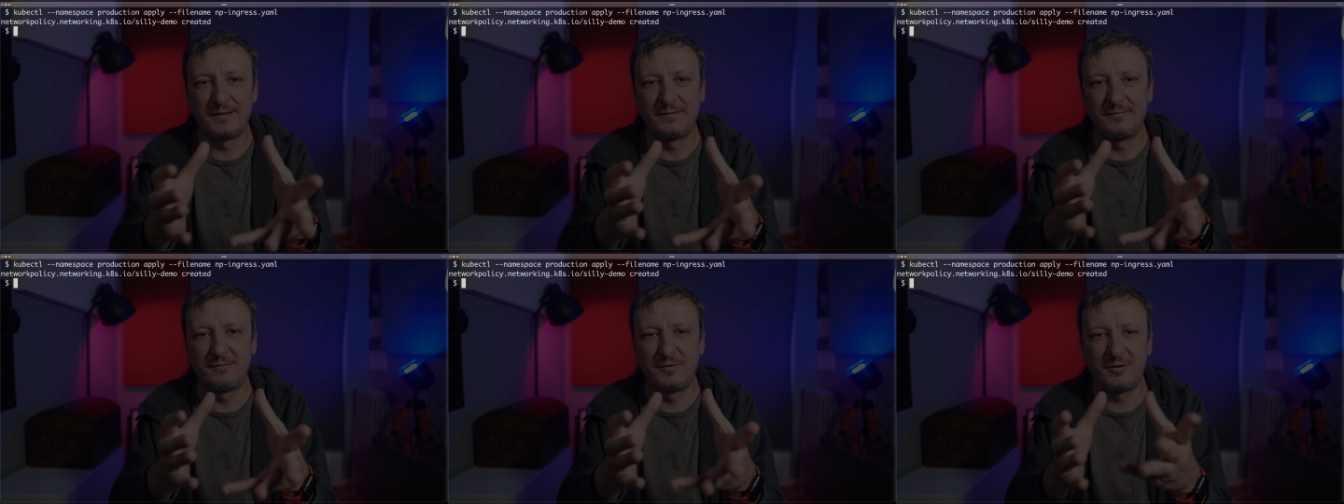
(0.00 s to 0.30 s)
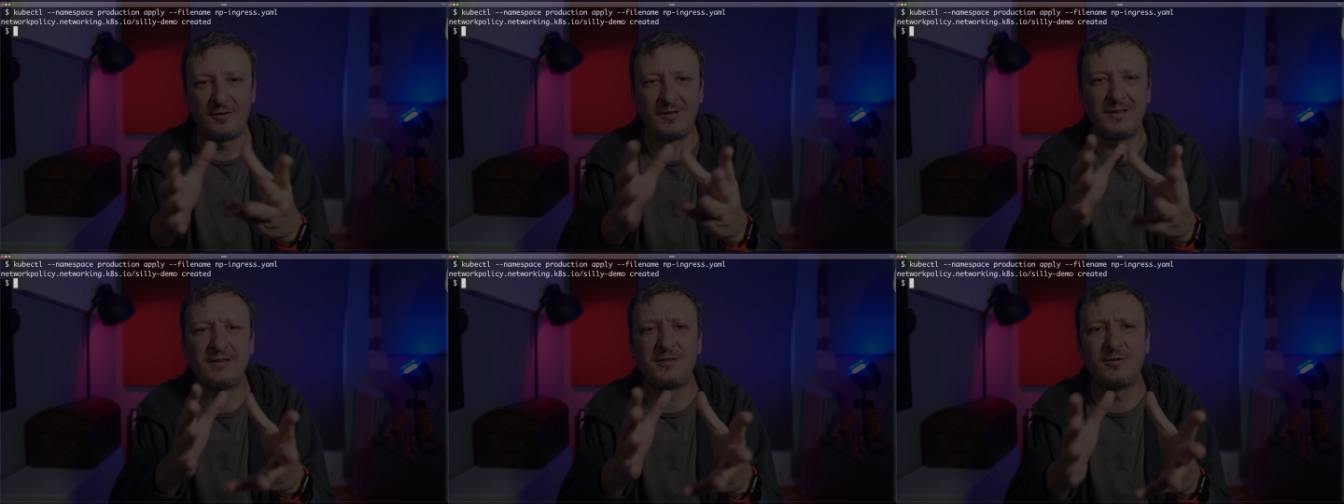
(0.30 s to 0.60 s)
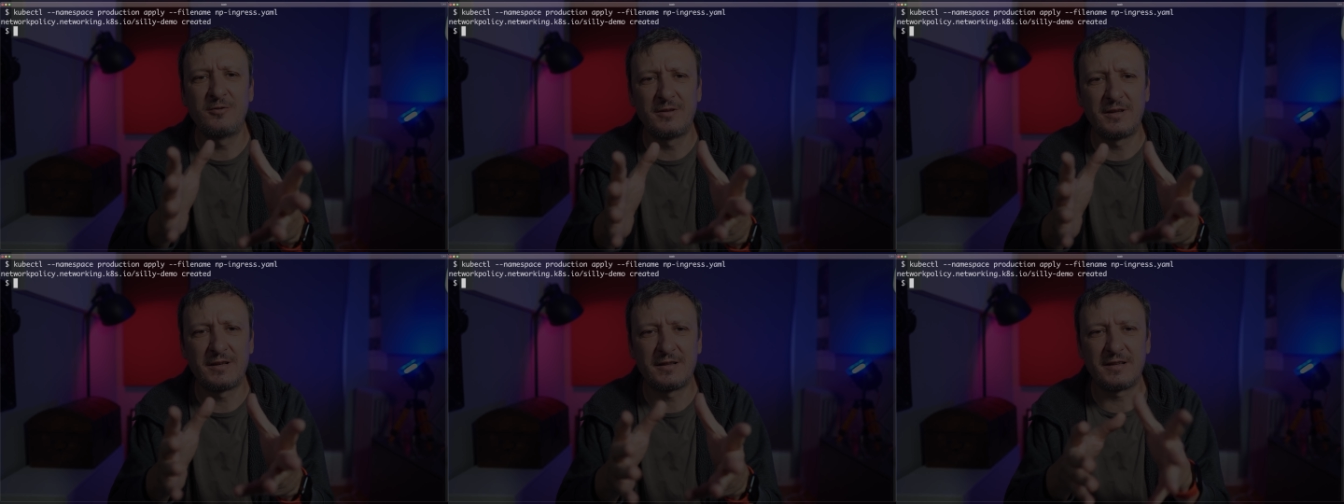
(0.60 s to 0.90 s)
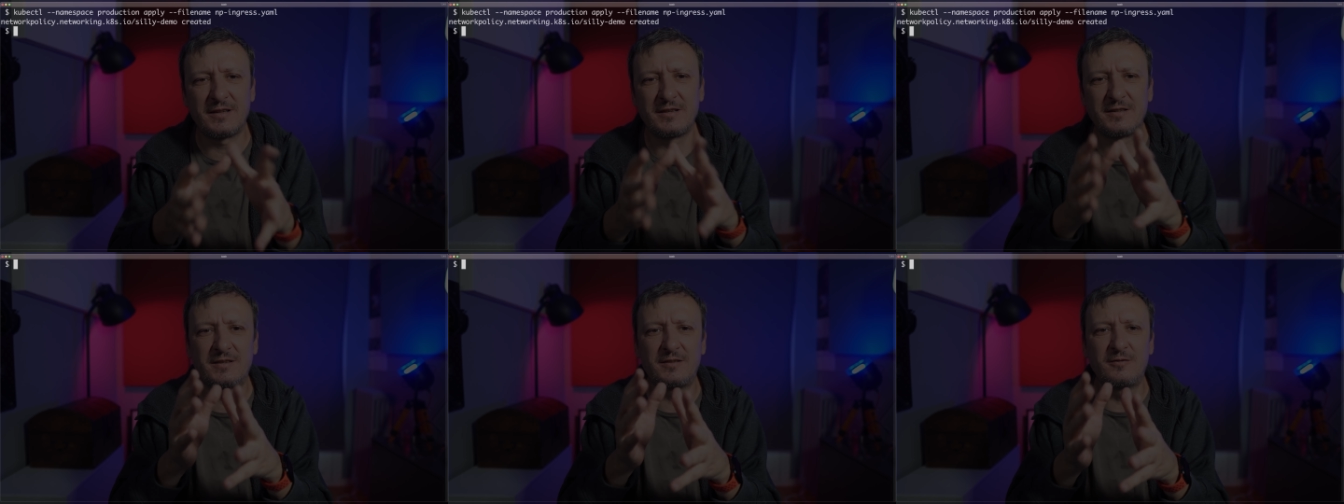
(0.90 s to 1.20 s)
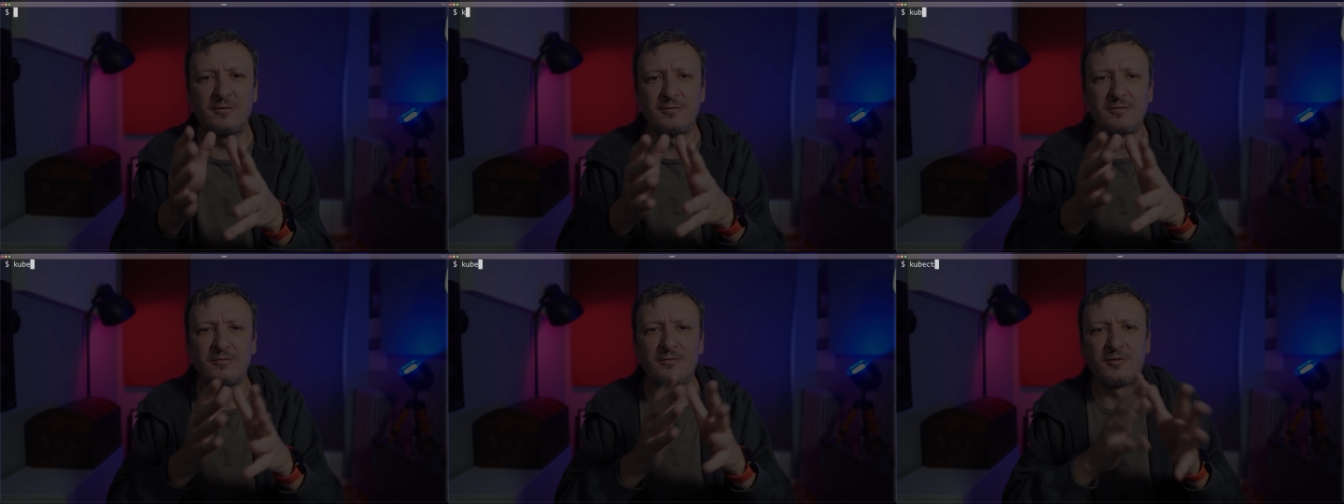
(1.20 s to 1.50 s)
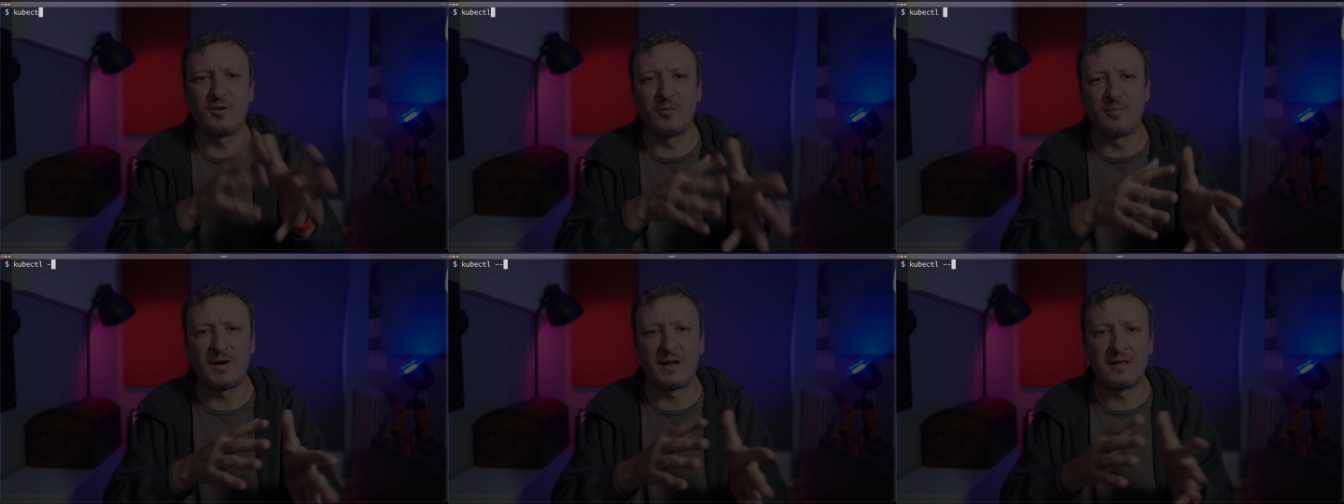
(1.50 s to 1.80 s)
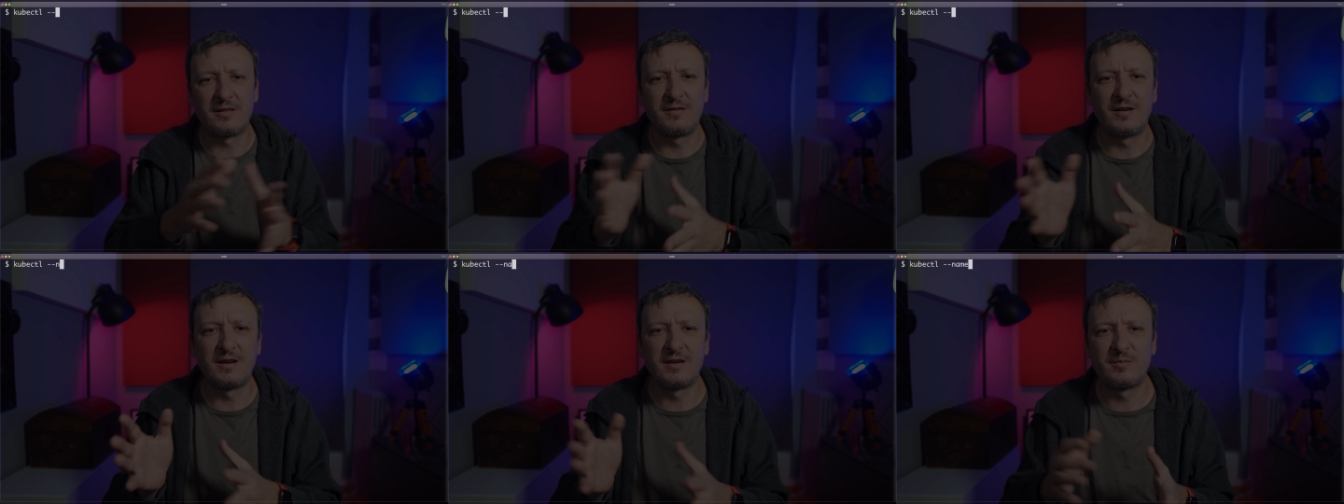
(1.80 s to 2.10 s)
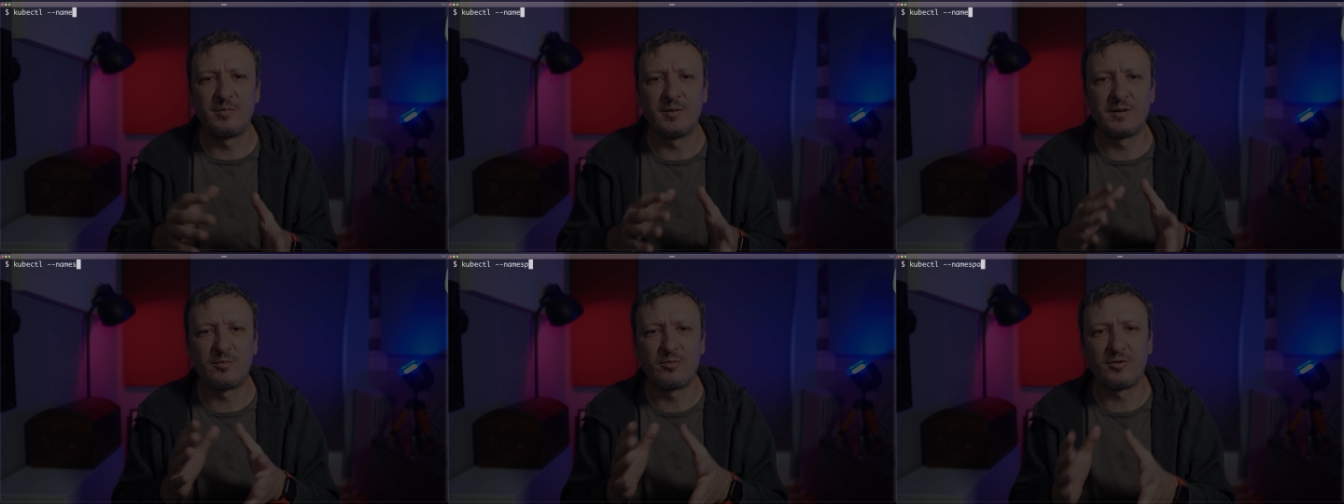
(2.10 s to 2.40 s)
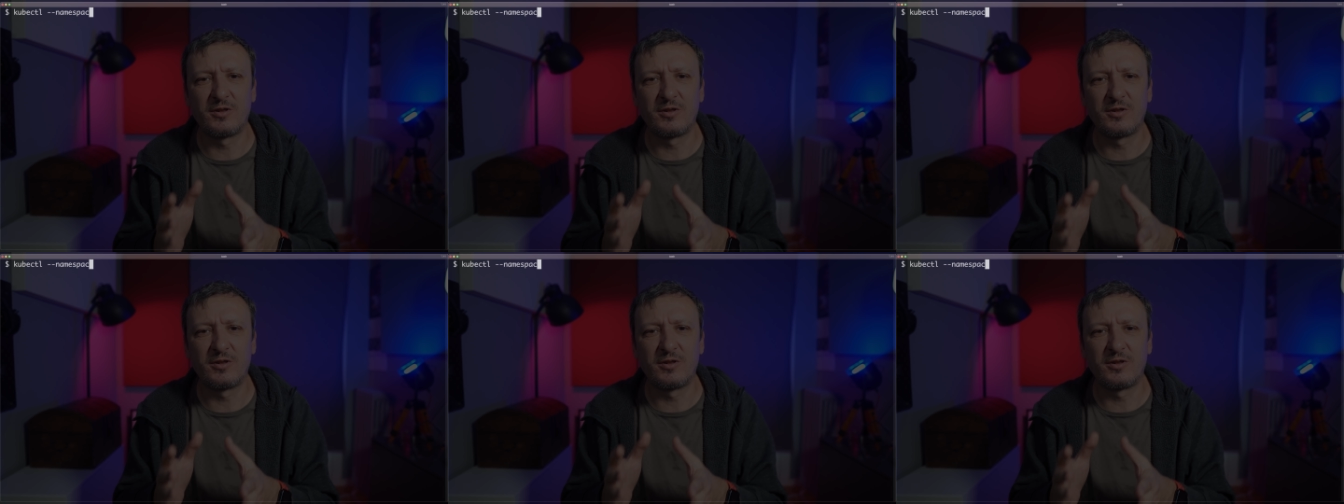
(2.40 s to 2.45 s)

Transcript: Uh, so let's do that. Let's do kubectl namespace